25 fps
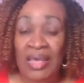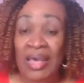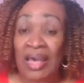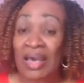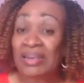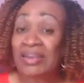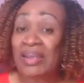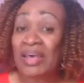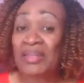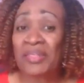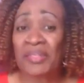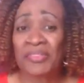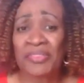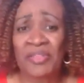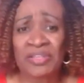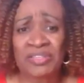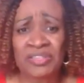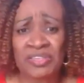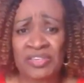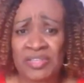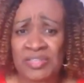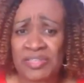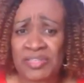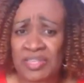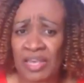Another thing to
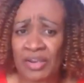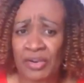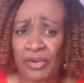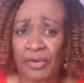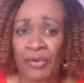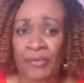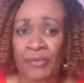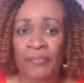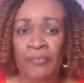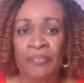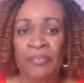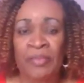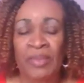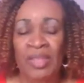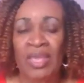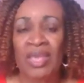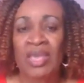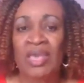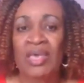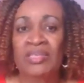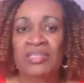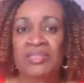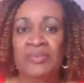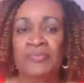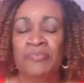consider
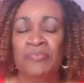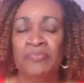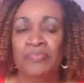is